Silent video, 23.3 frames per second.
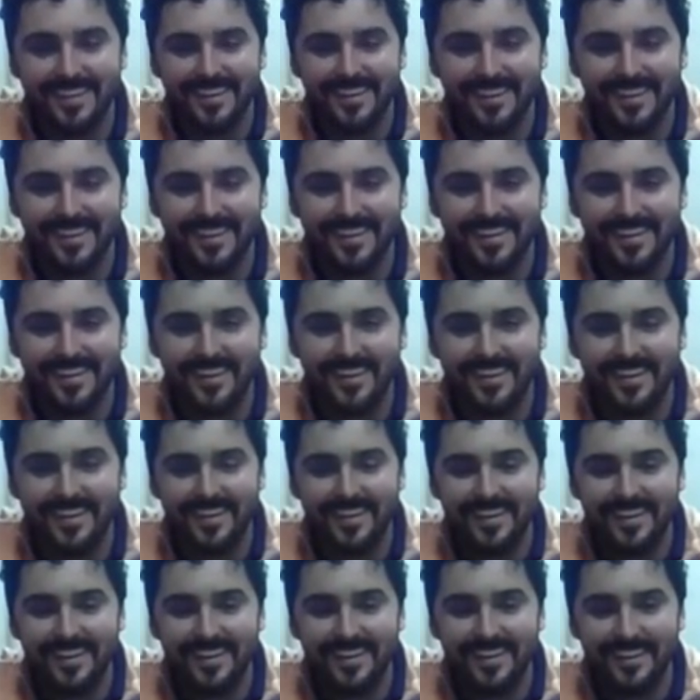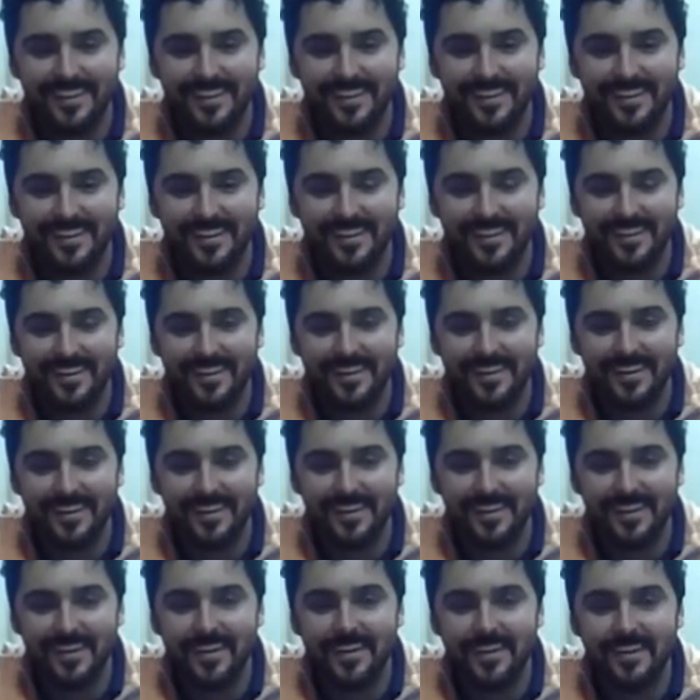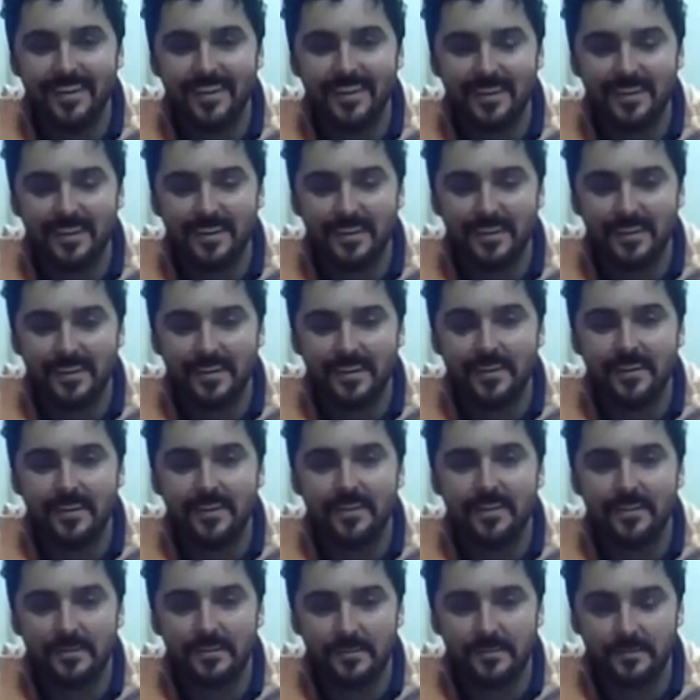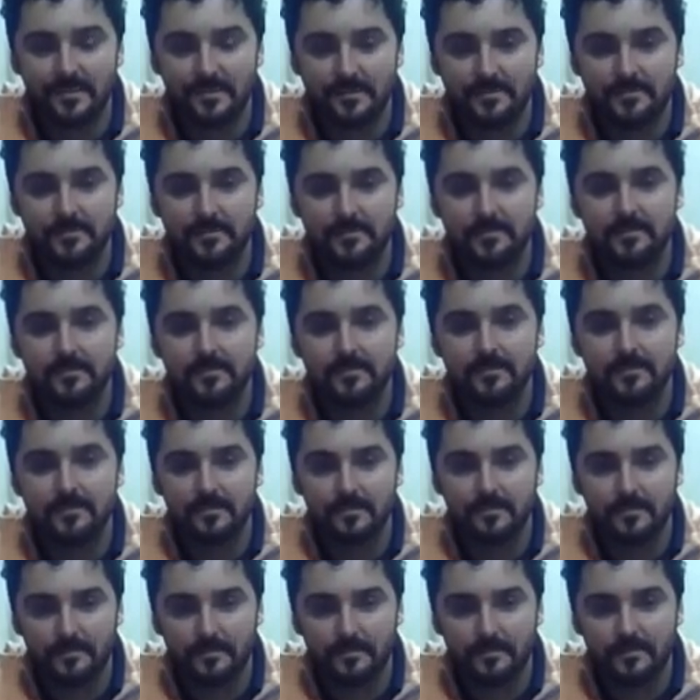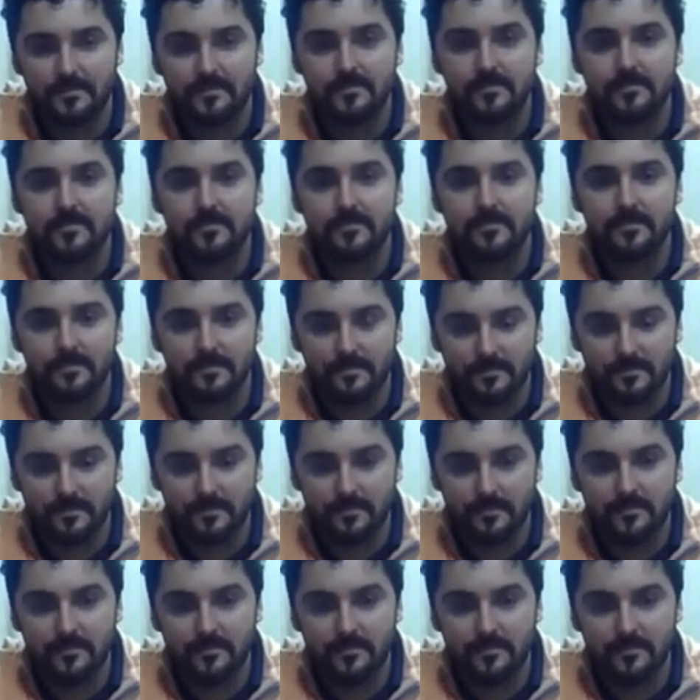(silent)